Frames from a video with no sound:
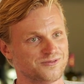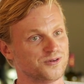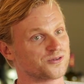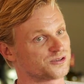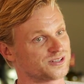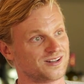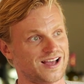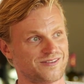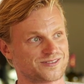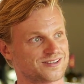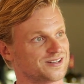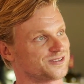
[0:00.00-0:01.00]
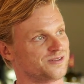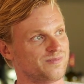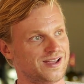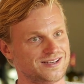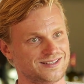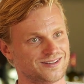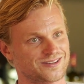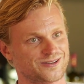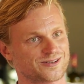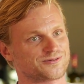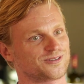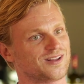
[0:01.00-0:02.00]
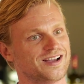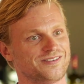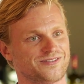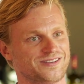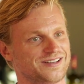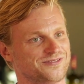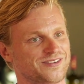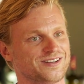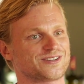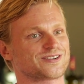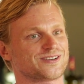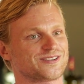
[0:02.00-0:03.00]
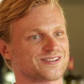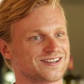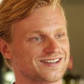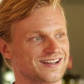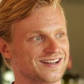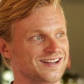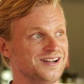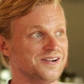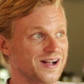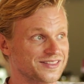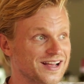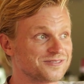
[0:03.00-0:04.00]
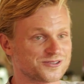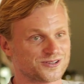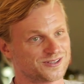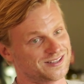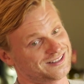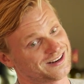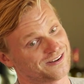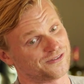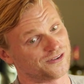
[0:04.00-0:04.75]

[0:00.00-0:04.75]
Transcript: who still have such an amazing thirst for life and adventures. And, uh, and that was the thing that I